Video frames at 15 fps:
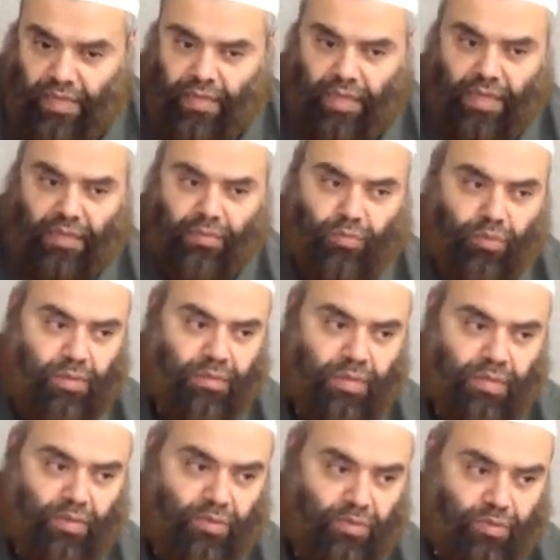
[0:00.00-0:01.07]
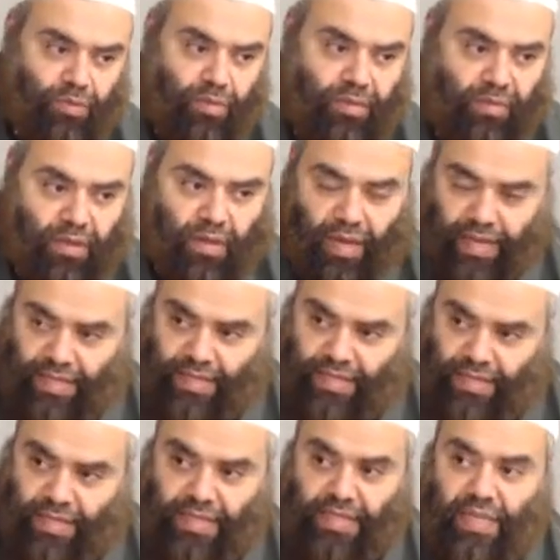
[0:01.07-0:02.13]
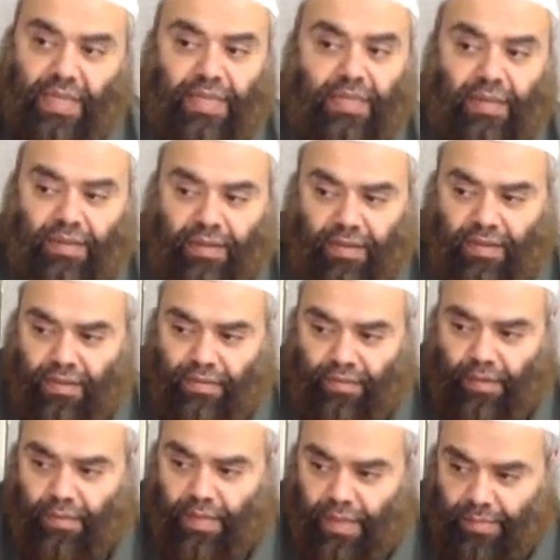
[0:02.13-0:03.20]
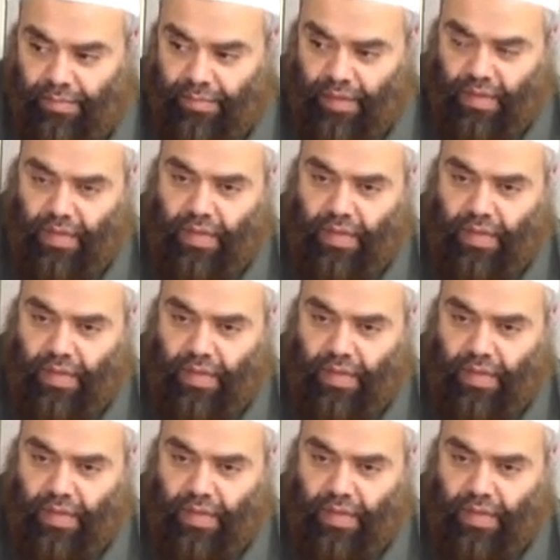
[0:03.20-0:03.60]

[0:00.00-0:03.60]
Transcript: That would be the jewel of their eyes. It's hidden from them.